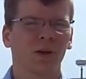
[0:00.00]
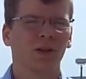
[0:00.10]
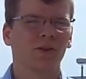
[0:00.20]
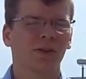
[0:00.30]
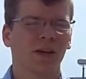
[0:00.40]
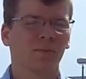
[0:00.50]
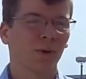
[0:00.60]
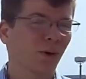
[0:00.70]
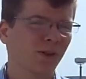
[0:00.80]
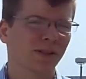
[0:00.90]
use a
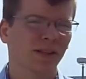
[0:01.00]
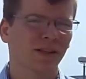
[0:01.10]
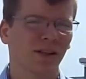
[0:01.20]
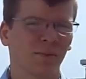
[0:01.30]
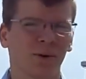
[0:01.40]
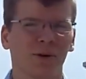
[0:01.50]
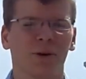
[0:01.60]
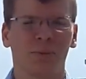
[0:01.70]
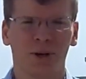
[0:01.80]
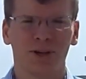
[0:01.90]
pull system
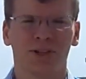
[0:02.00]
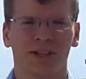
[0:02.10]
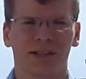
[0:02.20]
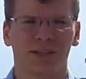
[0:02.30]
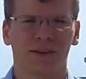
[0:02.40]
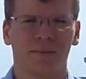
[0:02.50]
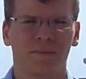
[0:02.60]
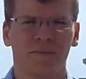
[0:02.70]
or a push system.